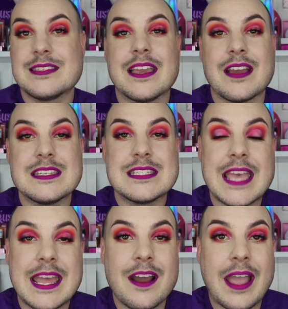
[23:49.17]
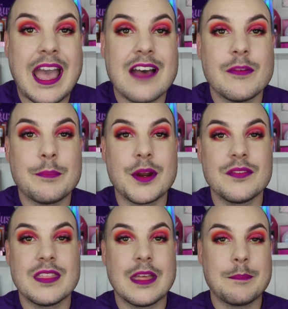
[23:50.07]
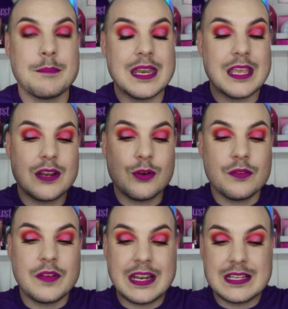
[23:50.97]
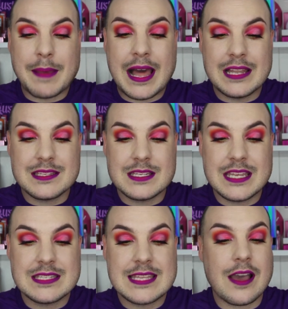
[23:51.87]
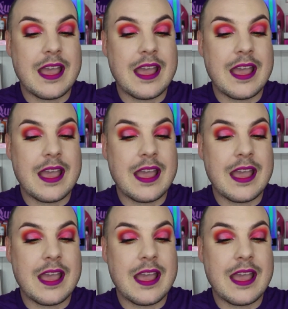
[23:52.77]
Like I said, I have both the mini Norvina palettes to test out.